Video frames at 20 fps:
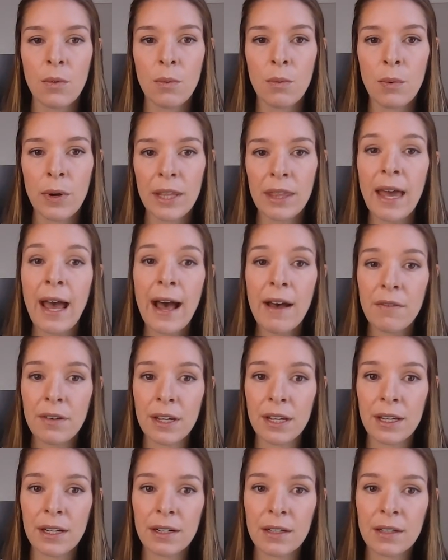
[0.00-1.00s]
with
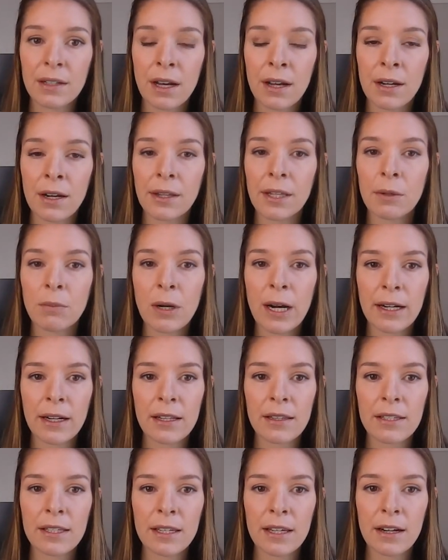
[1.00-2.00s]
having another
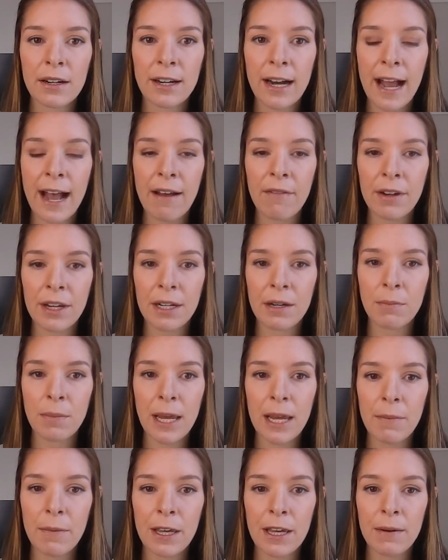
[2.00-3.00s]
pregnancy or having a
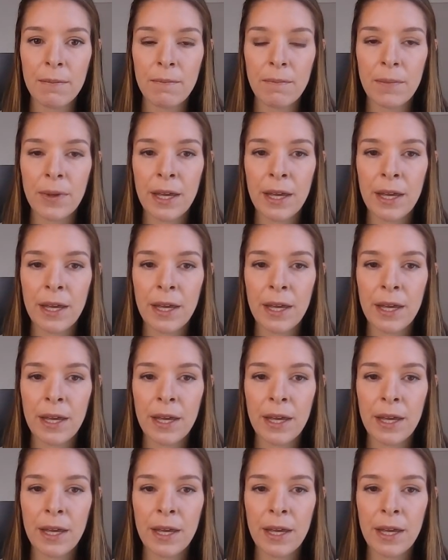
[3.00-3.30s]
baby